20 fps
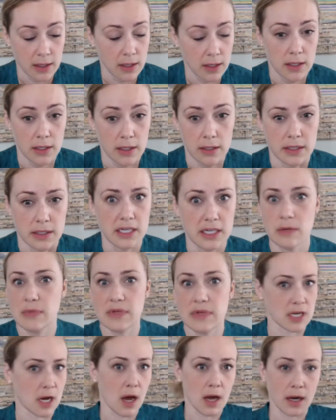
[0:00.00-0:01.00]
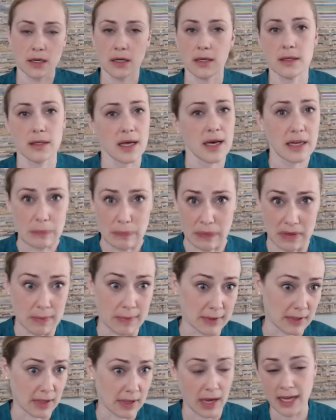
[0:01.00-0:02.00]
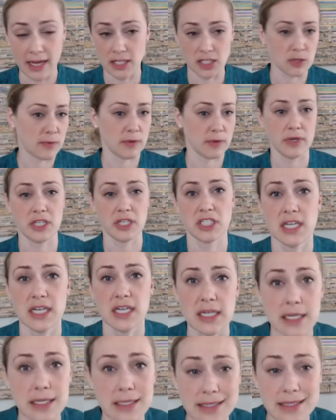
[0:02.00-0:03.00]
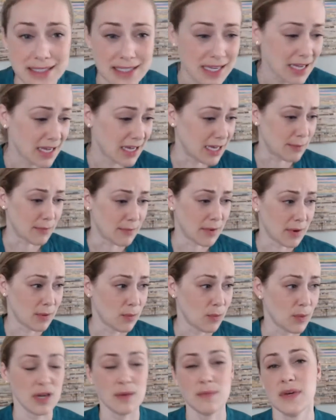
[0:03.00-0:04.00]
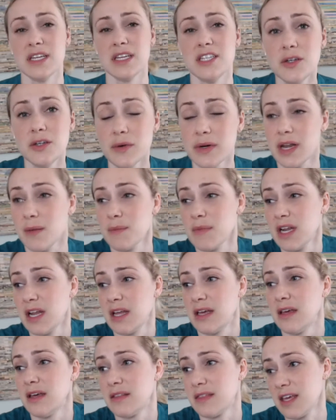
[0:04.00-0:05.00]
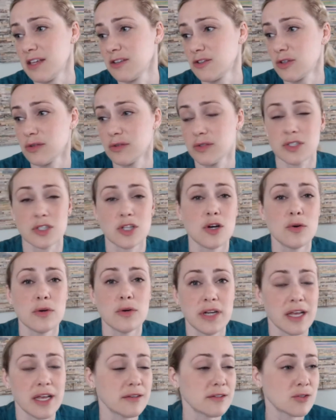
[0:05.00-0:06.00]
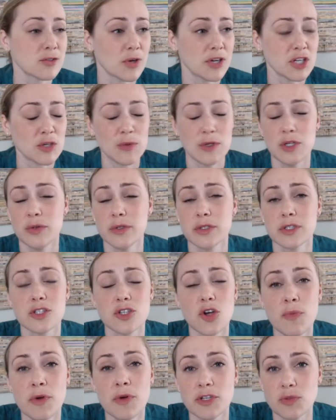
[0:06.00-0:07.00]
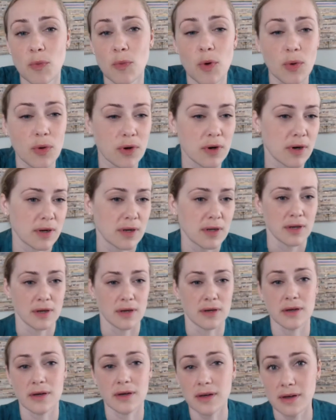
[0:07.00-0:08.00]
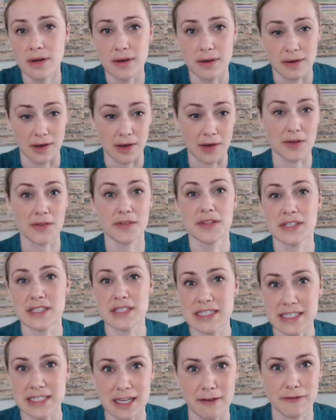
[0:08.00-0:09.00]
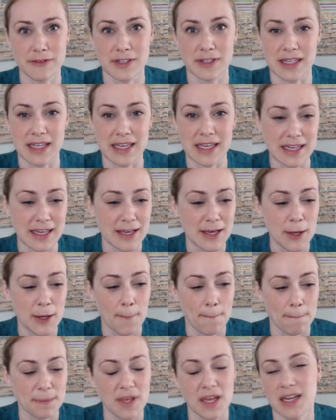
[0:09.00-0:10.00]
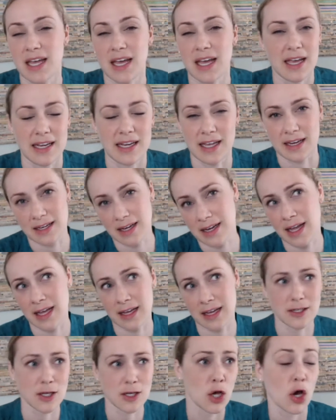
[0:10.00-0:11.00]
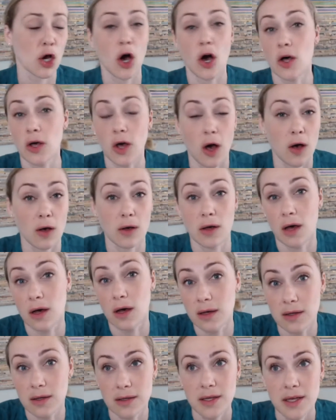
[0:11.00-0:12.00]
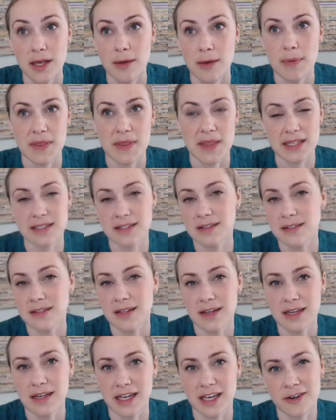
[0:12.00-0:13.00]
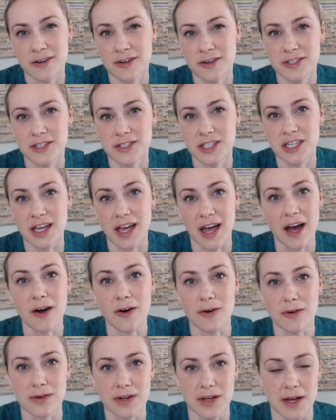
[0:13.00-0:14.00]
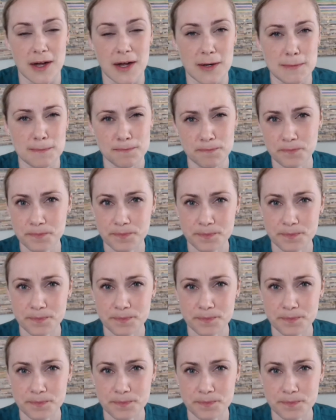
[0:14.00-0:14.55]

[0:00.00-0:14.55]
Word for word: need to be talking to a lot of people and I should be reaching out all the time. What am I doing? I mean, things are slower now, so I should be doing so much more. Ugh, all this stuff to like connect, connect, connect, call, call, call. But that's a lot of energy out. Um,